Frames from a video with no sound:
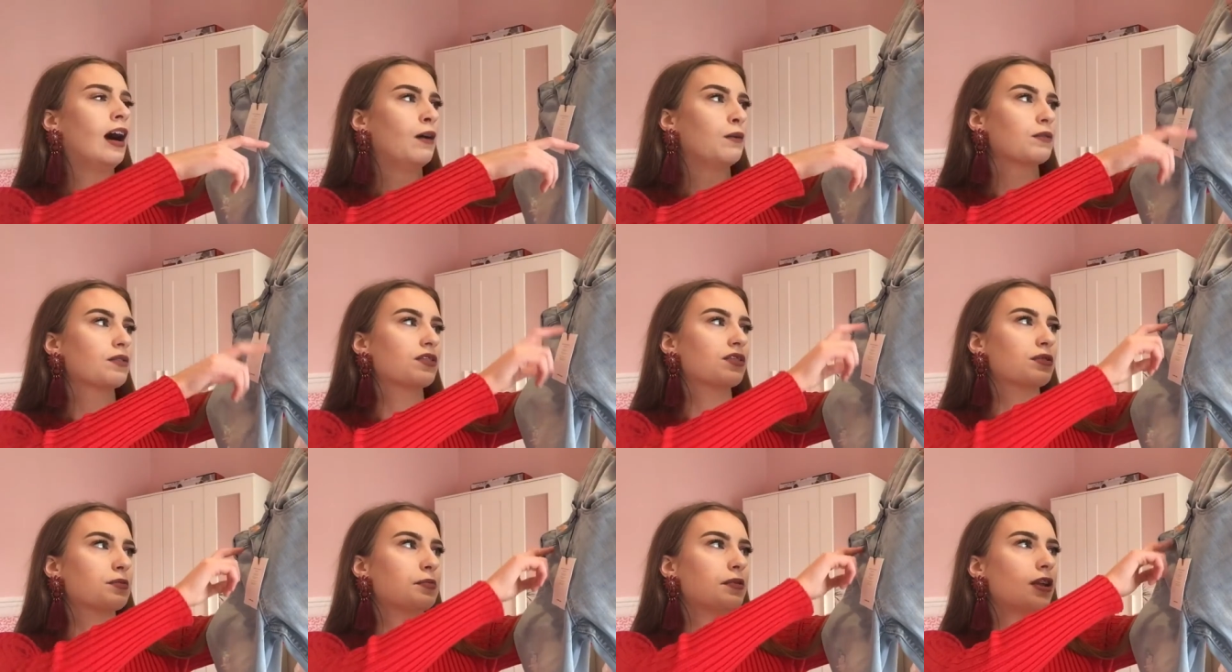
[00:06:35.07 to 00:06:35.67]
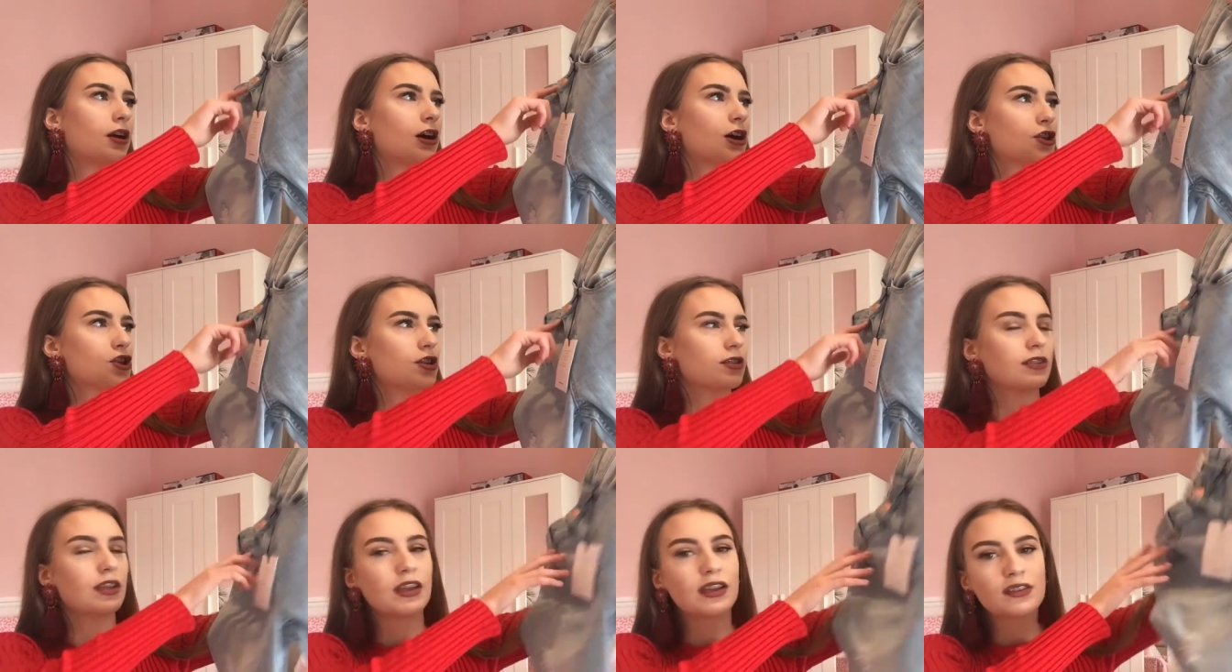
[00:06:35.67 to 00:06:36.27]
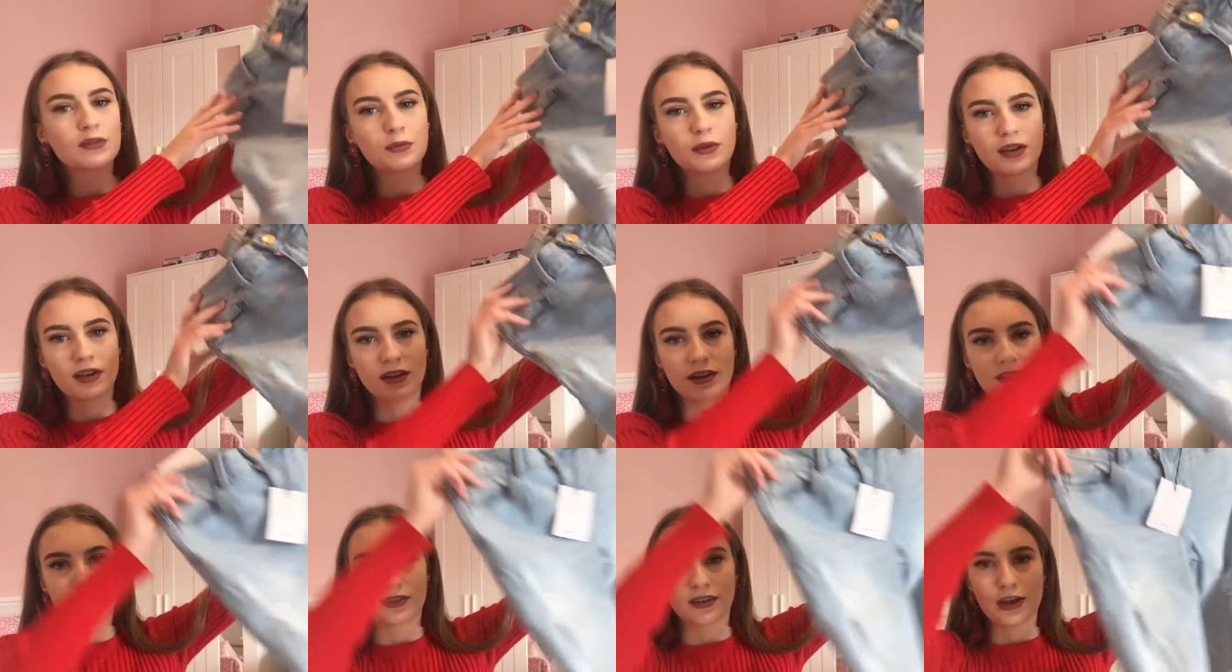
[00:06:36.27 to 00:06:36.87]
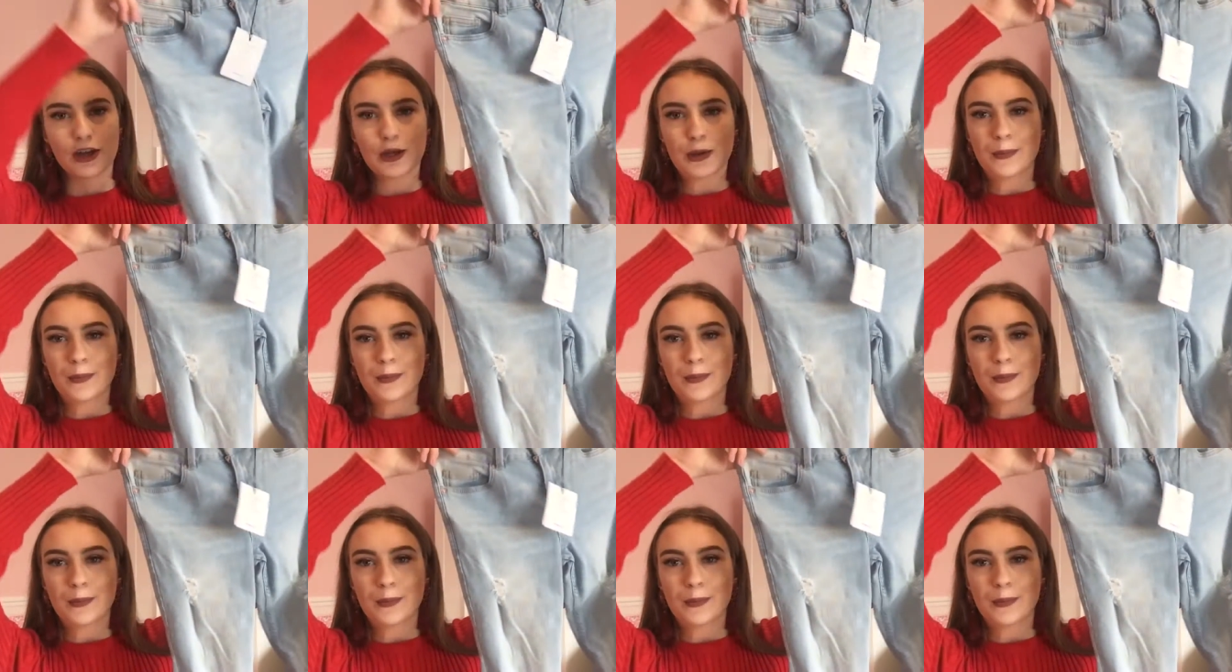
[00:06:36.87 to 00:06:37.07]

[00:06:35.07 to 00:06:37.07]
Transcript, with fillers: I would splurge in these because